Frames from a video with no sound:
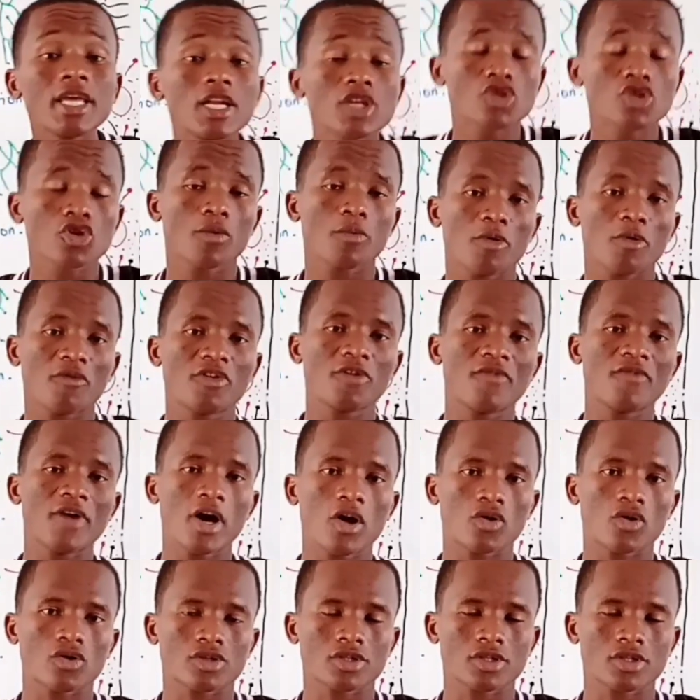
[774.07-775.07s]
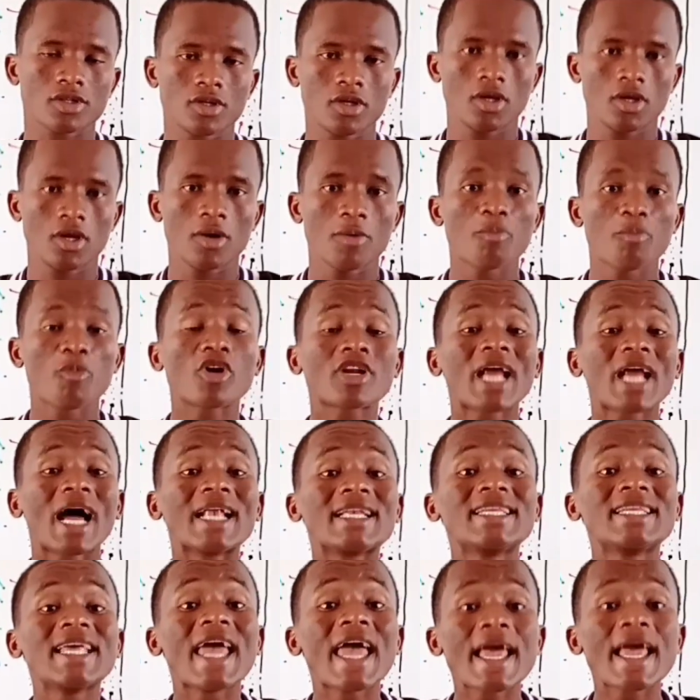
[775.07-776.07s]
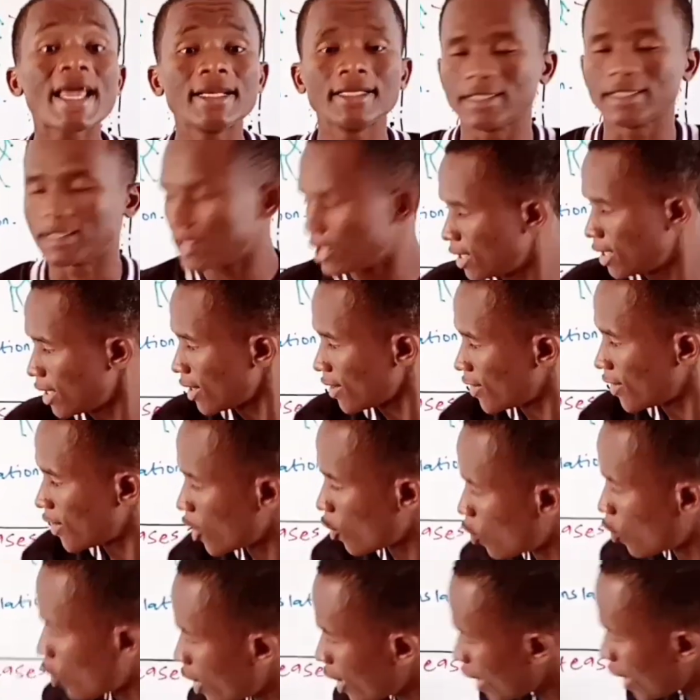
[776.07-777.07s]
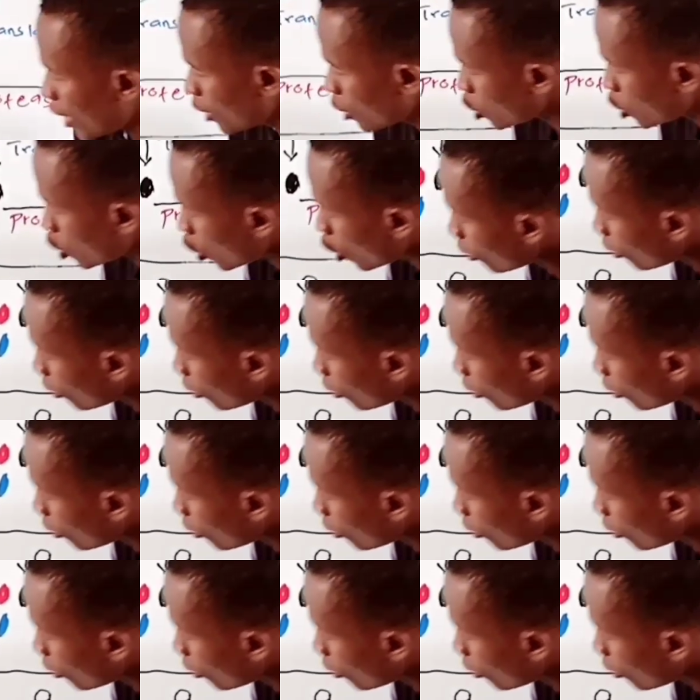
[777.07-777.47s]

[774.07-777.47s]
kill some of the virus, but at the end, they will end